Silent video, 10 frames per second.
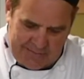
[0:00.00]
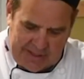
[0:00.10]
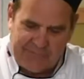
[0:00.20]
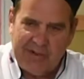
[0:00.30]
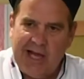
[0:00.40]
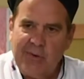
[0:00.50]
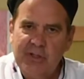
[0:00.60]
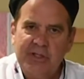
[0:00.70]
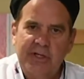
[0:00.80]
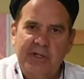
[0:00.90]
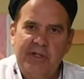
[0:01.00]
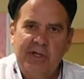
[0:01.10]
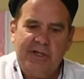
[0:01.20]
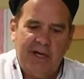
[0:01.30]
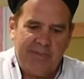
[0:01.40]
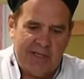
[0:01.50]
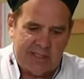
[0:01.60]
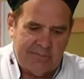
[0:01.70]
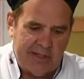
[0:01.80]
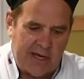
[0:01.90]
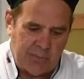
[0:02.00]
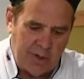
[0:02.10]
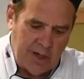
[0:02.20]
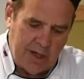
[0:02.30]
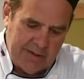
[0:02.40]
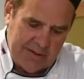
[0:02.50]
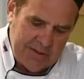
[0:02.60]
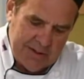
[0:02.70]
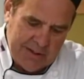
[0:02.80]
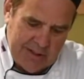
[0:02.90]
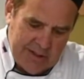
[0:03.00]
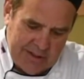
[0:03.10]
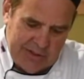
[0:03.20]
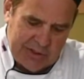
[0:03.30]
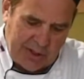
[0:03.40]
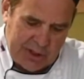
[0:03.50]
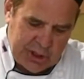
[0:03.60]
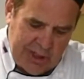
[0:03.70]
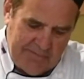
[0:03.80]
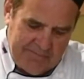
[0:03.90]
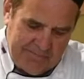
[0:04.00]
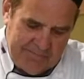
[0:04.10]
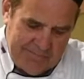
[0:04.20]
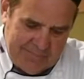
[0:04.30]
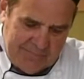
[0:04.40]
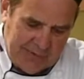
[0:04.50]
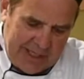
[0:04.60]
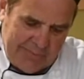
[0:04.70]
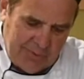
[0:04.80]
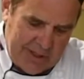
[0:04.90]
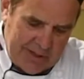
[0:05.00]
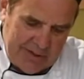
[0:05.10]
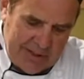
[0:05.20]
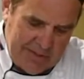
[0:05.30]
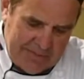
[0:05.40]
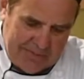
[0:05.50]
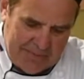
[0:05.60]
That flour is going to cook up, get some of that raw, starchy flavor out of there.